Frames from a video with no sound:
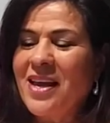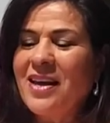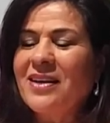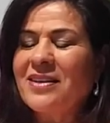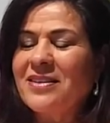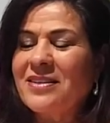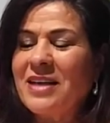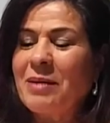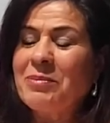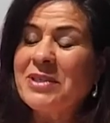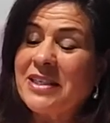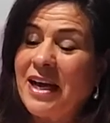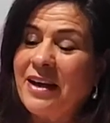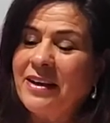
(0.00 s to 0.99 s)
Some
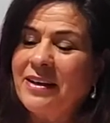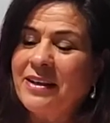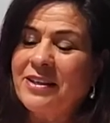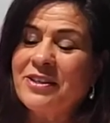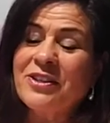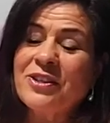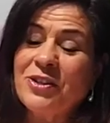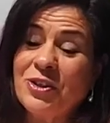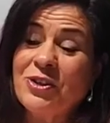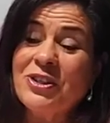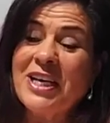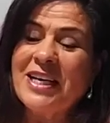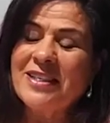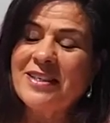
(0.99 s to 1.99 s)
cyclists to
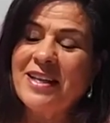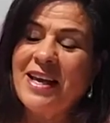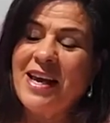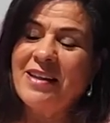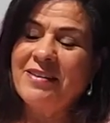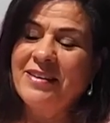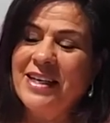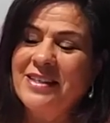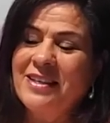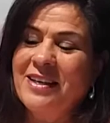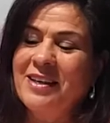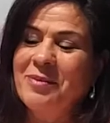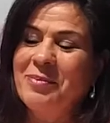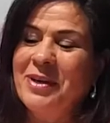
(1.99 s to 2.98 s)
test their athletic
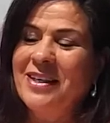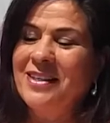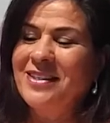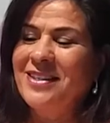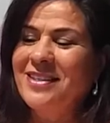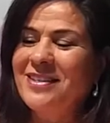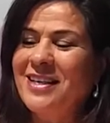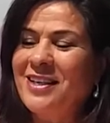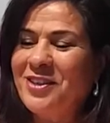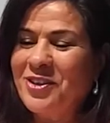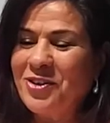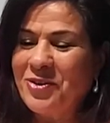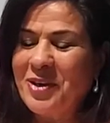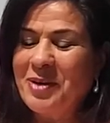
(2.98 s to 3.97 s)
abilities and
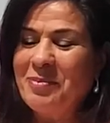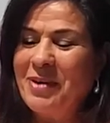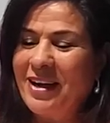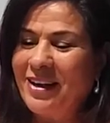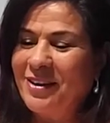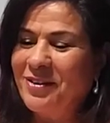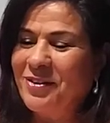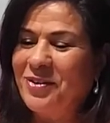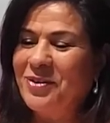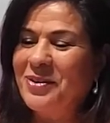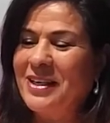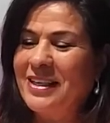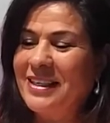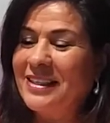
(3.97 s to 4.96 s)
streamline through
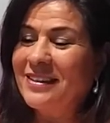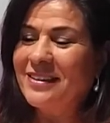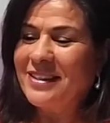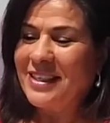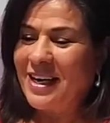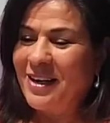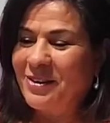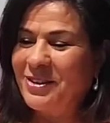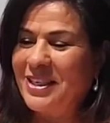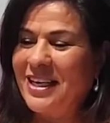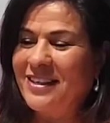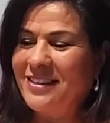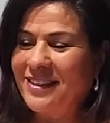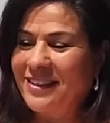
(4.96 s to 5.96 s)
the little towns
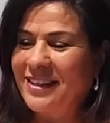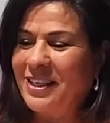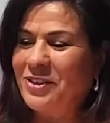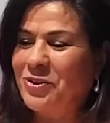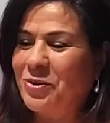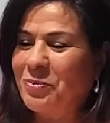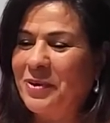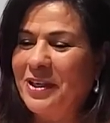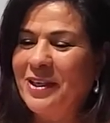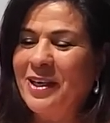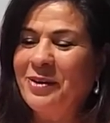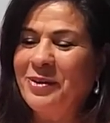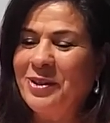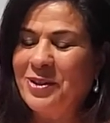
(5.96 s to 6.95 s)
until they
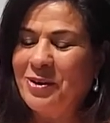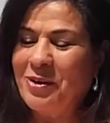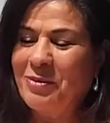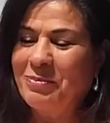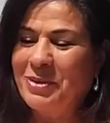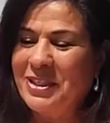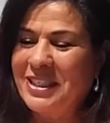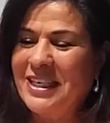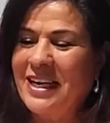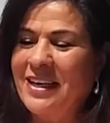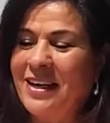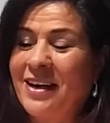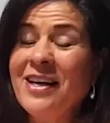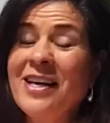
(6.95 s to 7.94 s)
torpedo into
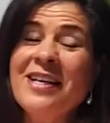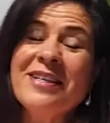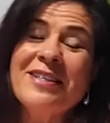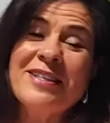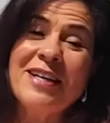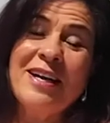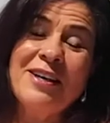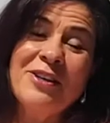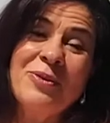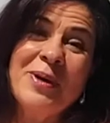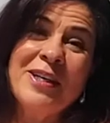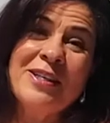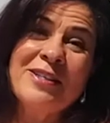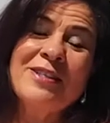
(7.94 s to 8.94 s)
Compostella,
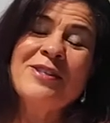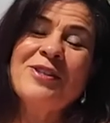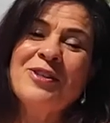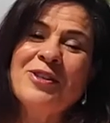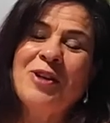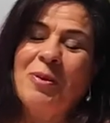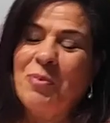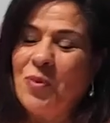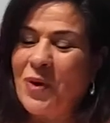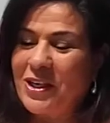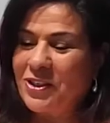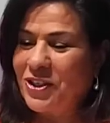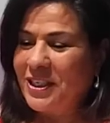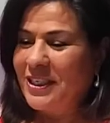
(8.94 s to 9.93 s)
sideways,
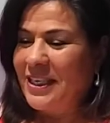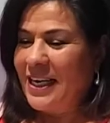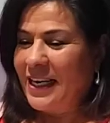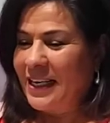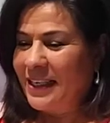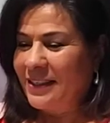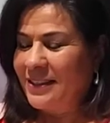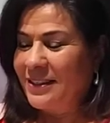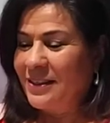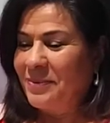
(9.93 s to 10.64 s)
stopwatch in hand.